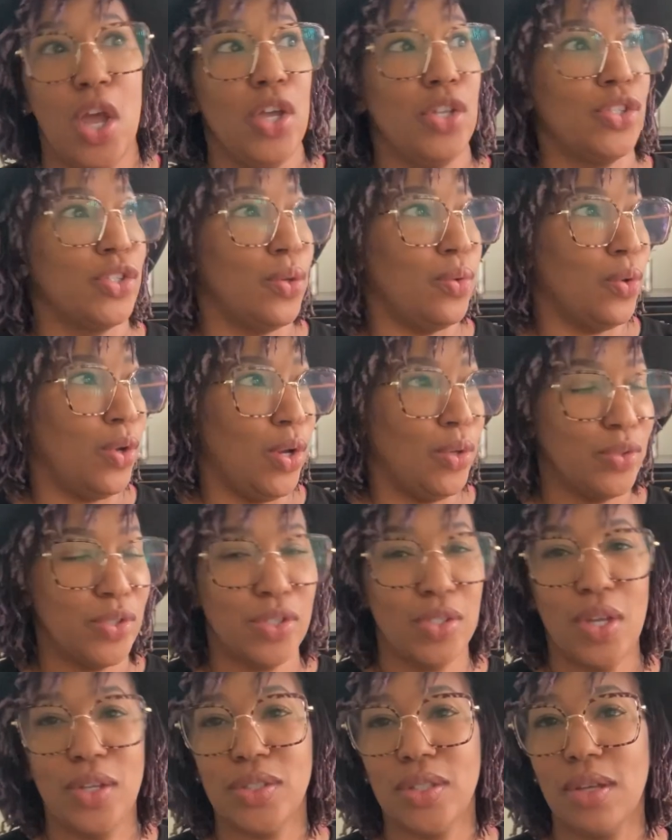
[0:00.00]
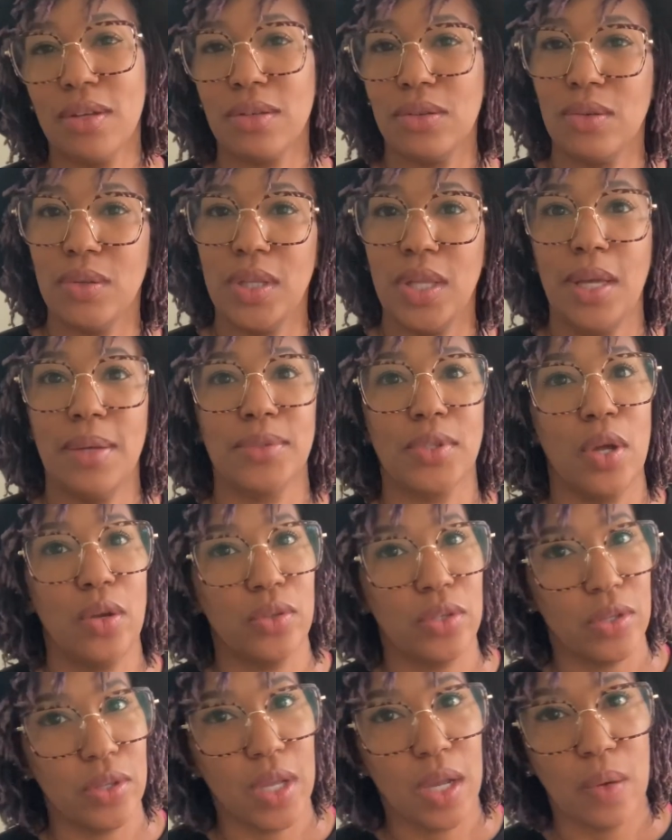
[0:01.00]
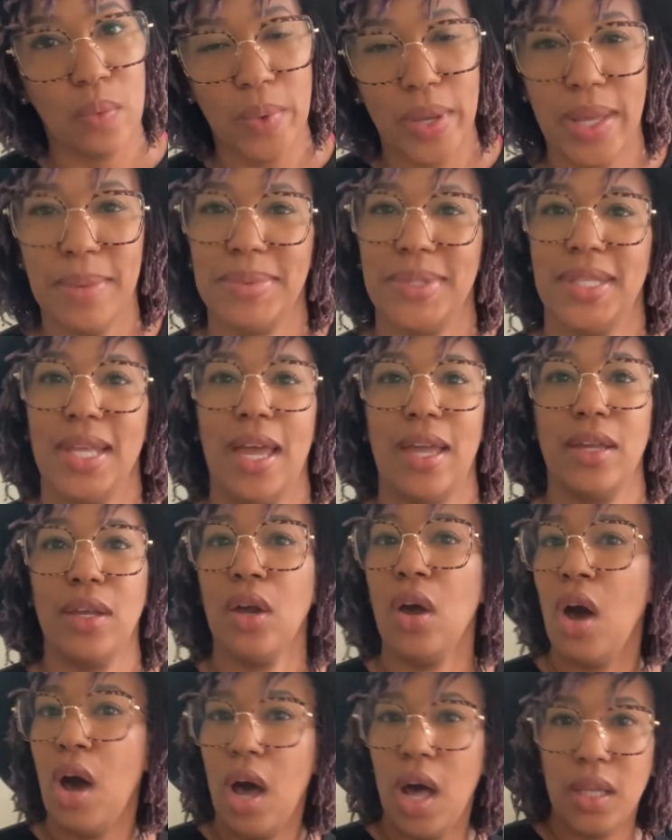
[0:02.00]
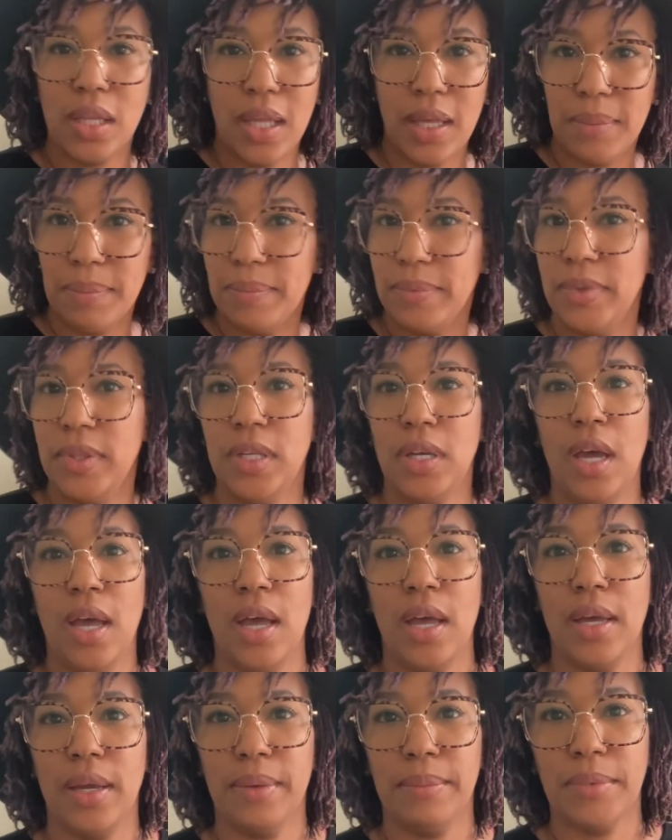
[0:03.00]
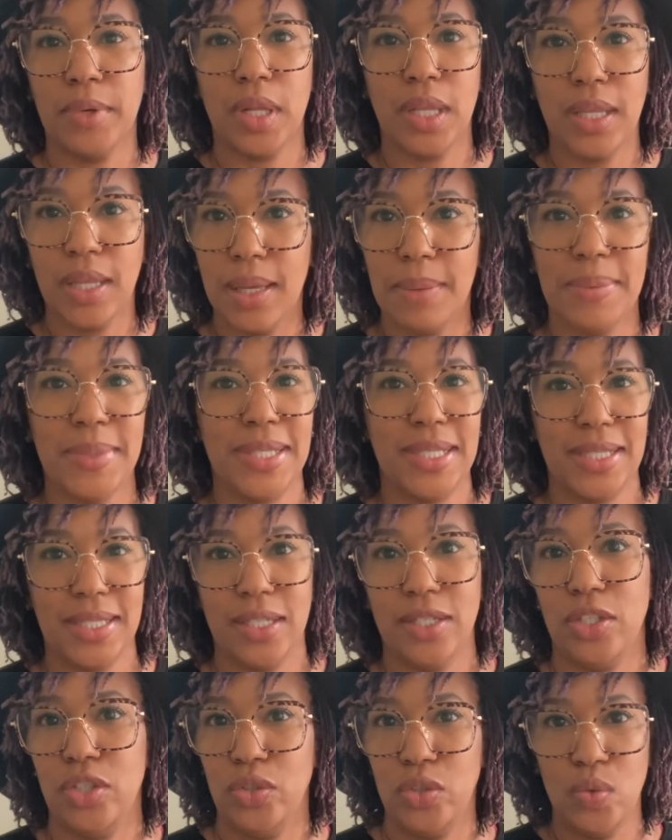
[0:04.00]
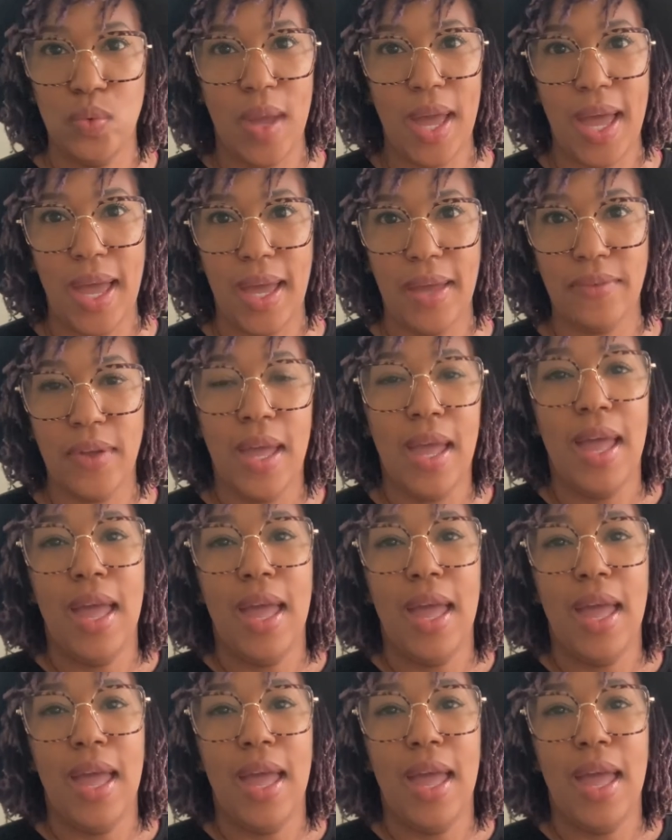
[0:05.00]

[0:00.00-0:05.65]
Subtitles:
So go to those local clubs, go to their website, call up the club and see, do you have